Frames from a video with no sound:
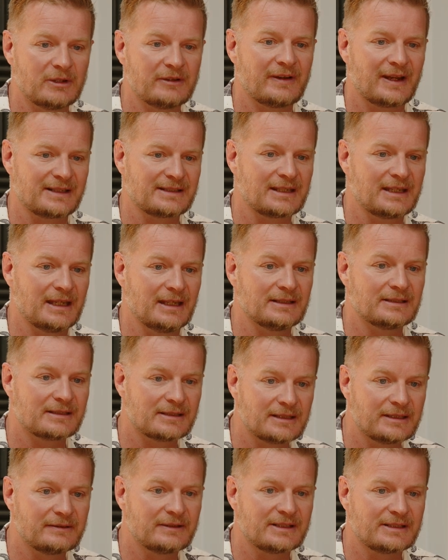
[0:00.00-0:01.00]
We've had to get in
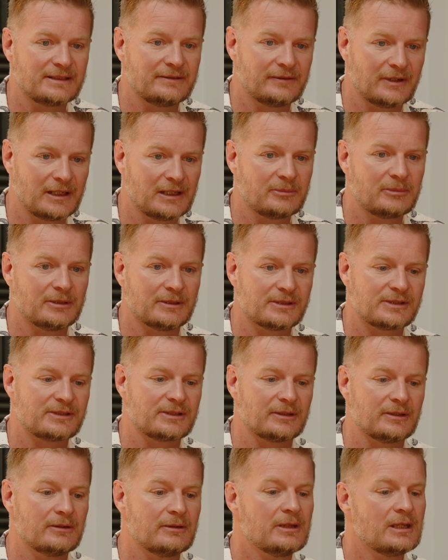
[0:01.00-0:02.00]
serious developers
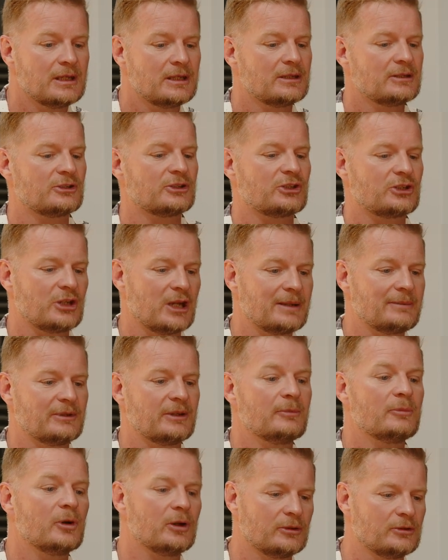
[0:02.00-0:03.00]
to shape
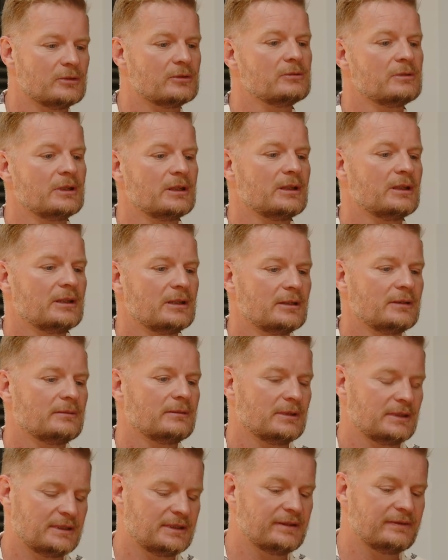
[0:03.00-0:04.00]
the model,
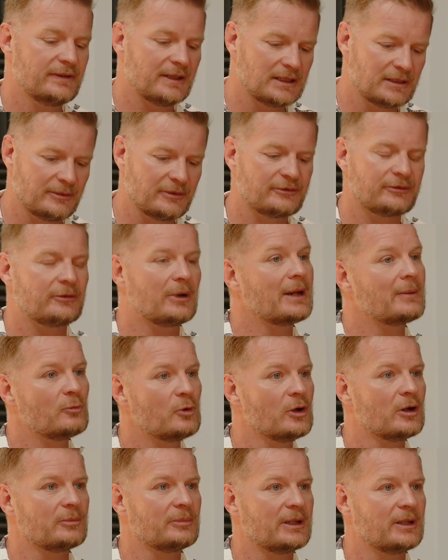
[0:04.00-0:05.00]
develop the
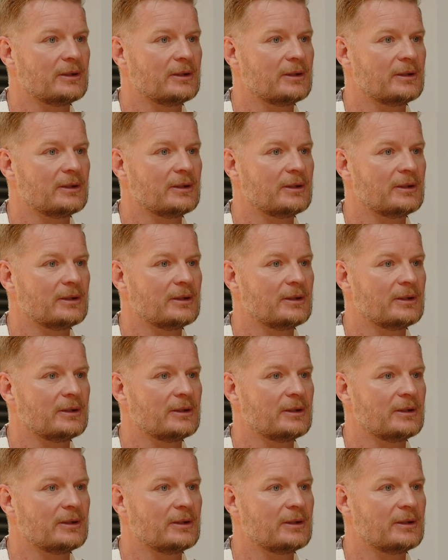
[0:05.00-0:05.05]
framework